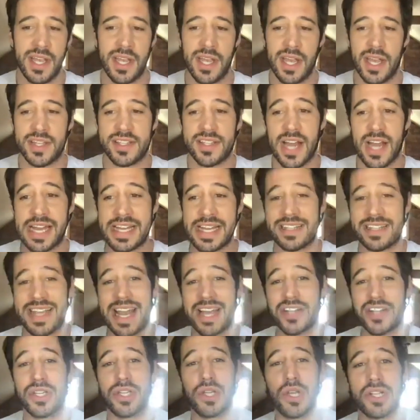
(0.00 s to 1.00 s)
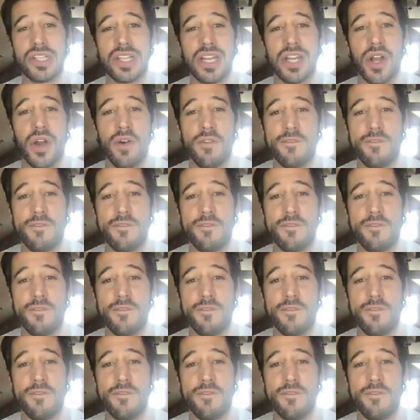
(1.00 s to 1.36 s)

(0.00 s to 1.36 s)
and scientists actually looked at